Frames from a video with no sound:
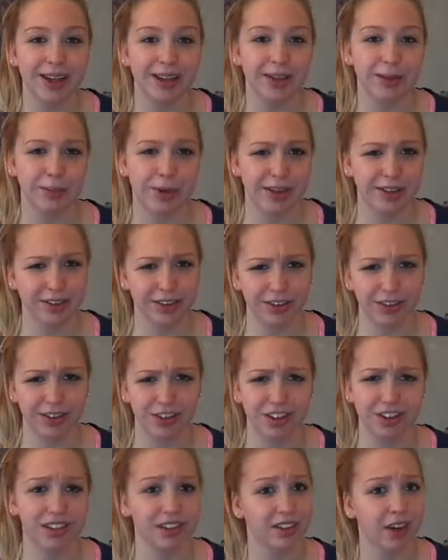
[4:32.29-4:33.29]
The message
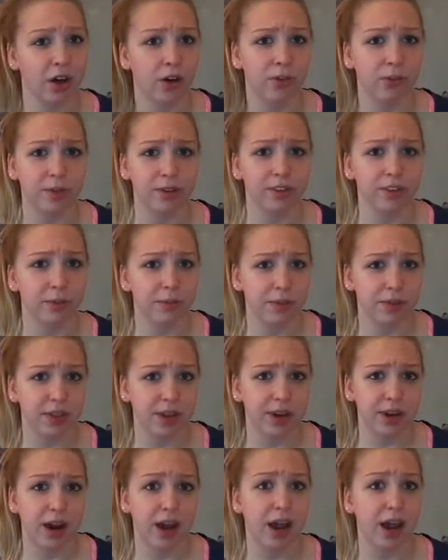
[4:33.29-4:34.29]
itself was
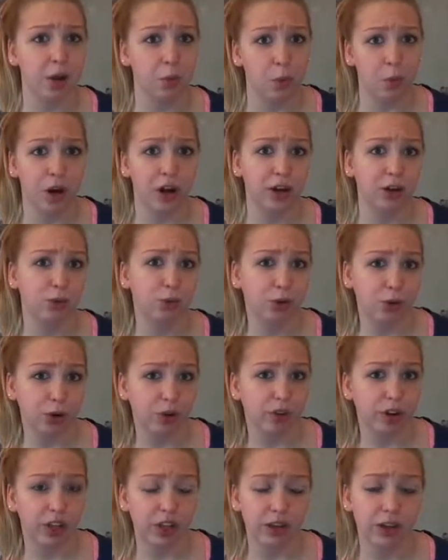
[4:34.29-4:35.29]
something I had wanted for a
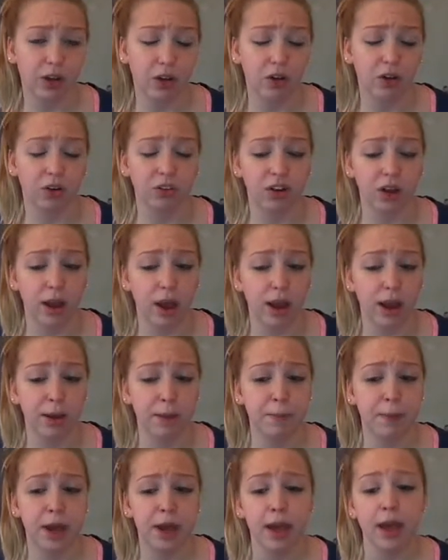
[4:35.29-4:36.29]
really long
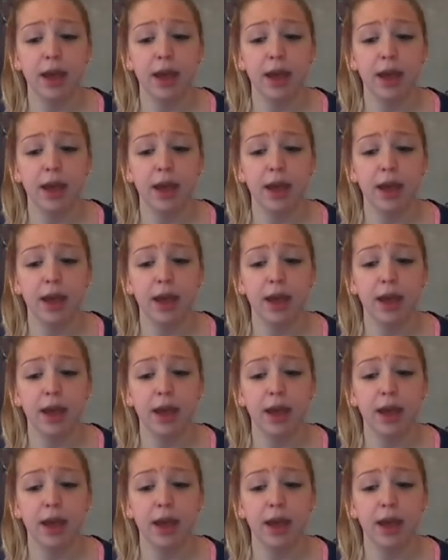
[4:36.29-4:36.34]
time,